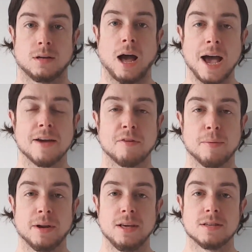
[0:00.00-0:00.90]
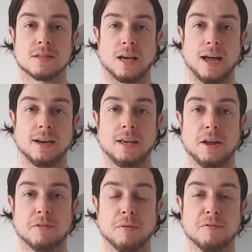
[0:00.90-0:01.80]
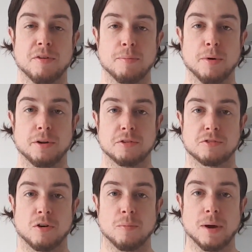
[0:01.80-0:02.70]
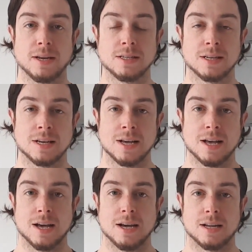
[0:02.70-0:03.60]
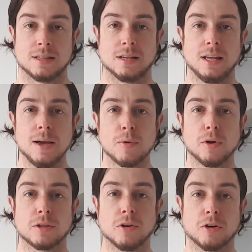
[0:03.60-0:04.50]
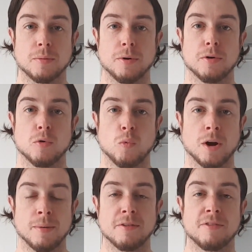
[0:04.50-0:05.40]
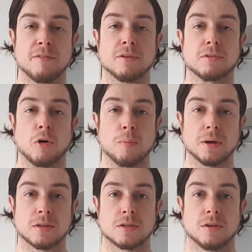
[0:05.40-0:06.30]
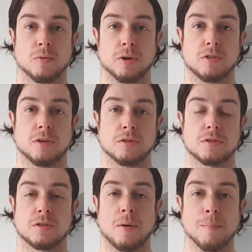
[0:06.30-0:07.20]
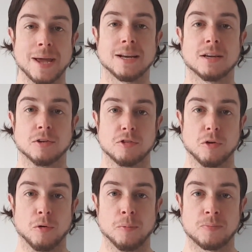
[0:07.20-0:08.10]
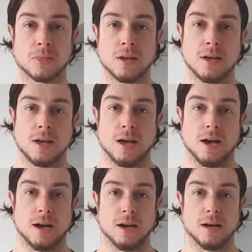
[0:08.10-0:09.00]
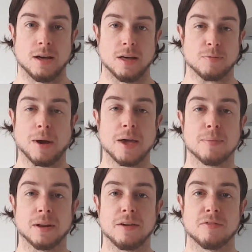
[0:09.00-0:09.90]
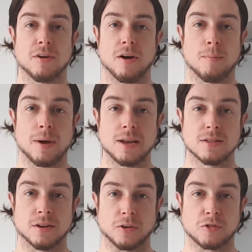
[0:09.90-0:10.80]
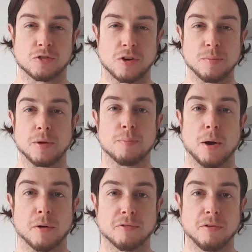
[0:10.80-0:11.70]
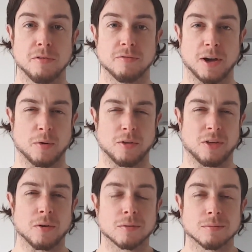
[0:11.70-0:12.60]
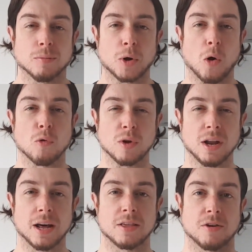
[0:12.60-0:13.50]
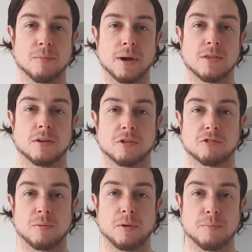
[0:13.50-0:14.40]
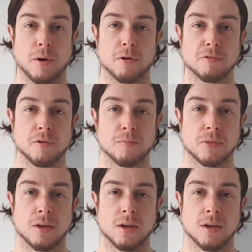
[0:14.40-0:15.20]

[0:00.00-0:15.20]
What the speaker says: Hi everybody, it's Andy here from Fit Body Strong Mind. Today I'm going to talk about one of my favourite topics, which is mind control. It's my belief that our minds are extremely powerful. In fact, I think we all realise our minds are extremely powerful.